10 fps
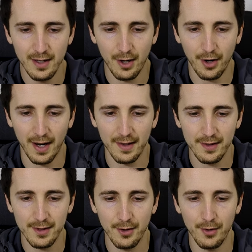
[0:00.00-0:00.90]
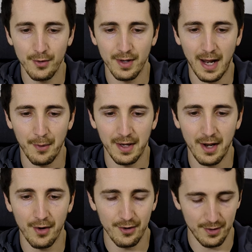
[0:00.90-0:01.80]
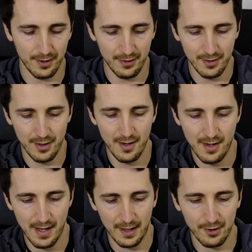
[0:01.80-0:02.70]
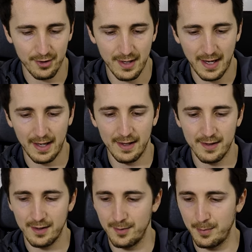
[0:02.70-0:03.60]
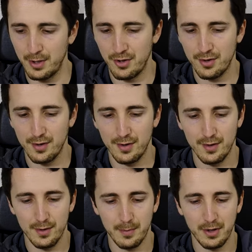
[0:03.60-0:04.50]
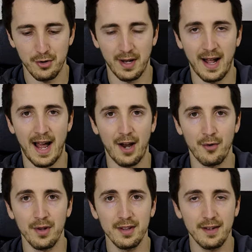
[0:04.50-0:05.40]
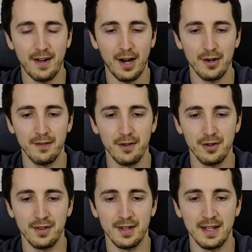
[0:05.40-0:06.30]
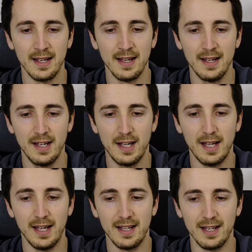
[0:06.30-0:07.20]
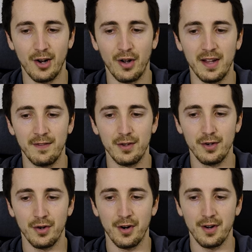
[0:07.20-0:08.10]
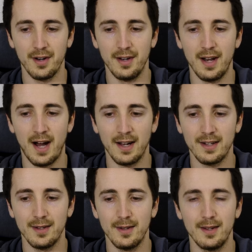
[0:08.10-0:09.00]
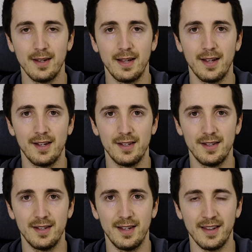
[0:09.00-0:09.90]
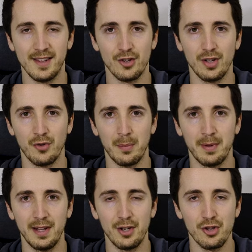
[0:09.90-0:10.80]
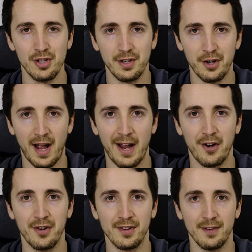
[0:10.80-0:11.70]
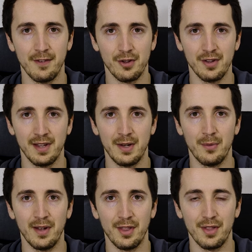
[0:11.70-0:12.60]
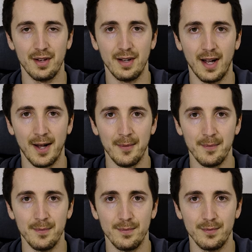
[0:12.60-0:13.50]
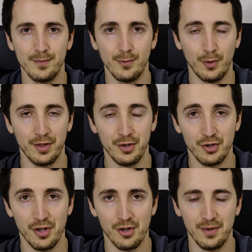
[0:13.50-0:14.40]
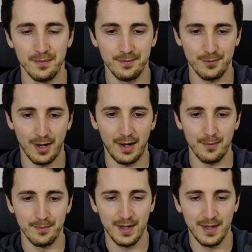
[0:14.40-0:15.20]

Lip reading: All right, so now we know. Exercise puts you at a higher risk of iron deficiency, if you're not essentially replenishing your iron sufficiently with nutrition, right?